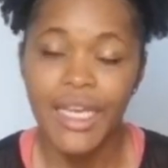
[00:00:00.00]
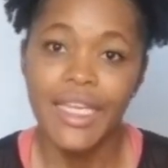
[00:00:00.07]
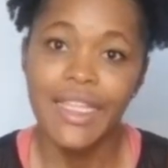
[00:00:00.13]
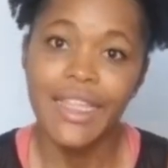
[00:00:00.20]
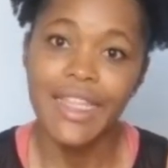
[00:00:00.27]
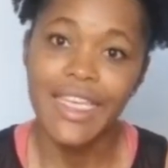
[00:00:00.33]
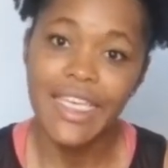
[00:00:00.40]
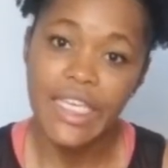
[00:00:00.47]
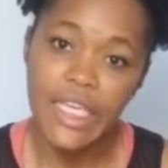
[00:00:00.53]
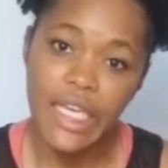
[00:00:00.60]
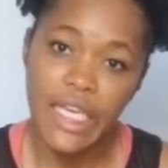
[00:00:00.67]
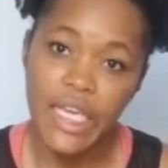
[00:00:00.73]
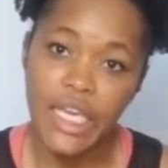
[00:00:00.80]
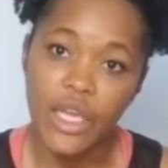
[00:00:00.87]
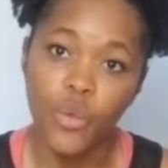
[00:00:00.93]

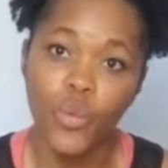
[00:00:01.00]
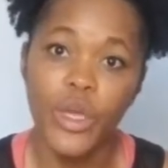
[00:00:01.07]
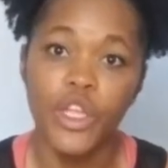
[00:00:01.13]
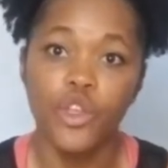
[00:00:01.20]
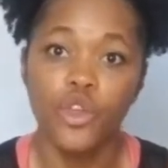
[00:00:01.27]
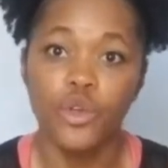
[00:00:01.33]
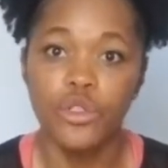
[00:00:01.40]
leaking when you're